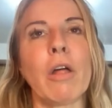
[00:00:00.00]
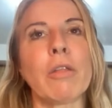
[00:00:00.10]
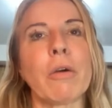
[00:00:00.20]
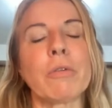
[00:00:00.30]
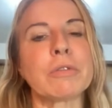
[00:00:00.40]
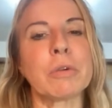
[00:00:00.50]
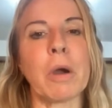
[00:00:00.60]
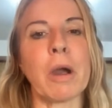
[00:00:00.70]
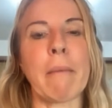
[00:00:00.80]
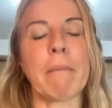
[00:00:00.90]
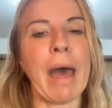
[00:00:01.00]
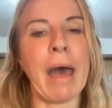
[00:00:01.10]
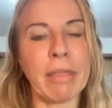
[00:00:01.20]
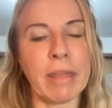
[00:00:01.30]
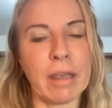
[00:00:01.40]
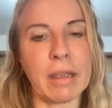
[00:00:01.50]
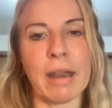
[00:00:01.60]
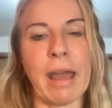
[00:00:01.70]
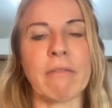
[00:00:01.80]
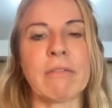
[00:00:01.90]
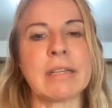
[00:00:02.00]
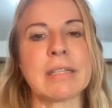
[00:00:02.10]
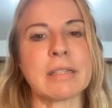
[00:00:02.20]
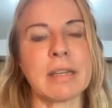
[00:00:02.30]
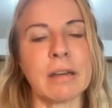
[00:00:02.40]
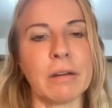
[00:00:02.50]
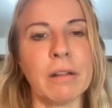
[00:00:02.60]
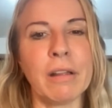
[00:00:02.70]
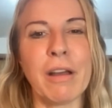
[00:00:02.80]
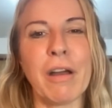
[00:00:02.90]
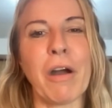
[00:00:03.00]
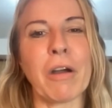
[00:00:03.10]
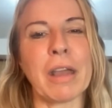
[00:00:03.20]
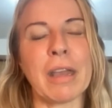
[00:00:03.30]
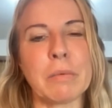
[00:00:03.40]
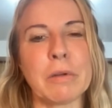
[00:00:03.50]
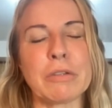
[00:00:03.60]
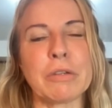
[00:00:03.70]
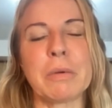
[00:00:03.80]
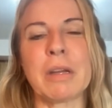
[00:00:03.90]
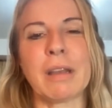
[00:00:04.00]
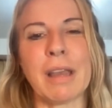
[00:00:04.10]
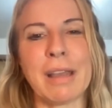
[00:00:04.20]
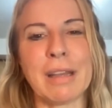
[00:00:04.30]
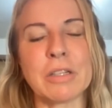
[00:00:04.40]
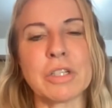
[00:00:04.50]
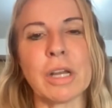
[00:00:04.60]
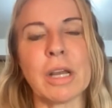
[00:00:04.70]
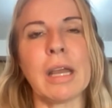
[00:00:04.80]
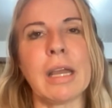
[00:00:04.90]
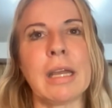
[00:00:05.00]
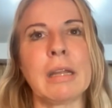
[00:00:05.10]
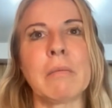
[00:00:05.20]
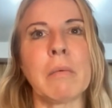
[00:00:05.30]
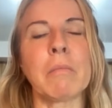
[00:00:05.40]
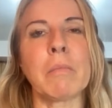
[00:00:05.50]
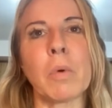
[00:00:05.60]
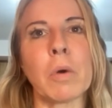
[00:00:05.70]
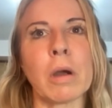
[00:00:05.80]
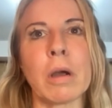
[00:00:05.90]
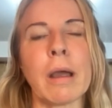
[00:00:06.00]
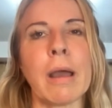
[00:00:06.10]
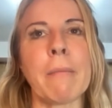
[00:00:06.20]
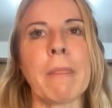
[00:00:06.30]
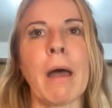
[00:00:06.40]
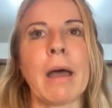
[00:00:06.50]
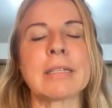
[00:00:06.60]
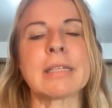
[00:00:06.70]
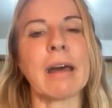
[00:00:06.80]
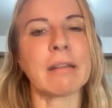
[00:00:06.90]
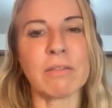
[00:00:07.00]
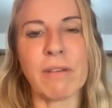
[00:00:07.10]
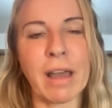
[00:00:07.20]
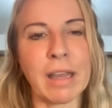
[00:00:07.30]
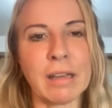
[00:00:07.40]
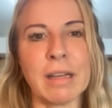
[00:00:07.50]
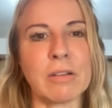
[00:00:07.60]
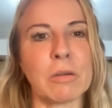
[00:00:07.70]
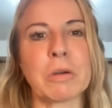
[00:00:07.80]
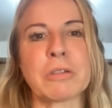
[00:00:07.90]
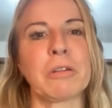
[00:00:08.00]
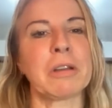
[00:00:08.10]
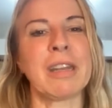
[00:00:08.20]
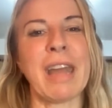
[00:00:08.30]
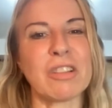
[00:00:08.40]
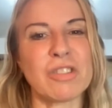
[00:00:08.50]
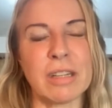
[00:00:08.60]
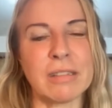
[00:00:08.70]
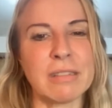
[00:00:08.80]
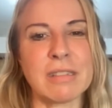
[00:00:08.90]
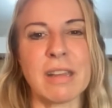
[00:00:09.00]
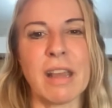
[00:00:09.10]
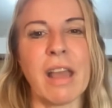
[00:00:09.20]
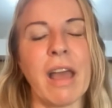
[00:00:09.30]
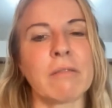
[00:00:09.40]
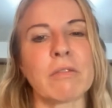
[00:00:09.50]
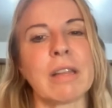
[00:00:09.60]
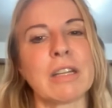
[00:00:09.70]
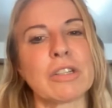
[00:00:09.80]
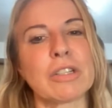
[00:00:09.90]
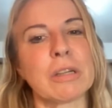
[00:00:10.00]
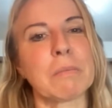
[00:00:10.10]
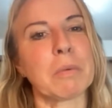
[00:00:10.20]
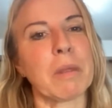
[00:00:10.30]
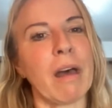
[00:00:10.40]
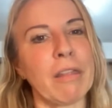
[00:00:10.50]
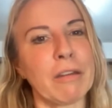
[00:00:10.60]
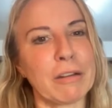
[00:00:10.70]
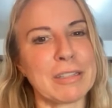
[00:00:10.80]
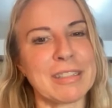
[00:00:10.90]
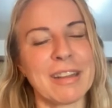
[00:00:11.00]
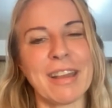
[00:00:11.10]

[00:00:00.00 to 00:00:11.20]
Those who are empathic and have this skill are able to engage in more satisfying interpersonal connections and relationships with others.